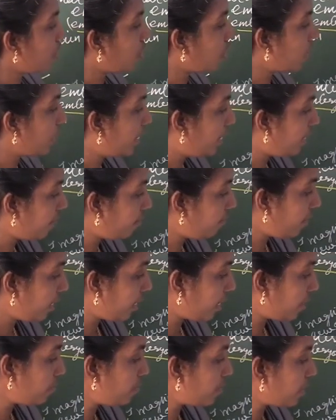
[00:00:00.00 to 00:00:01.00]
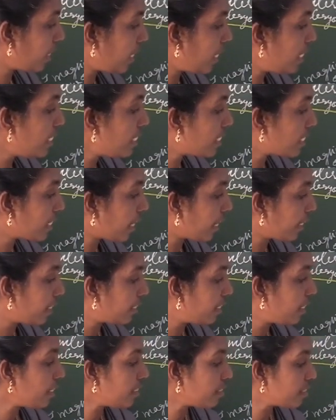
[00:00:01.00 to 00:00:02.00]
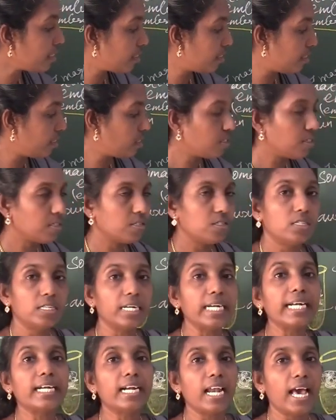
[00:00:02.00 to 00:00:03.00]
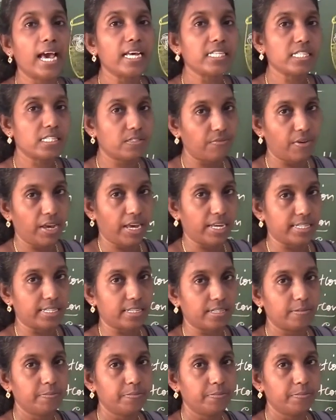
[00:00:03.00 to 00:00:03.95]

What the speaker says: are developed inside the glass vessels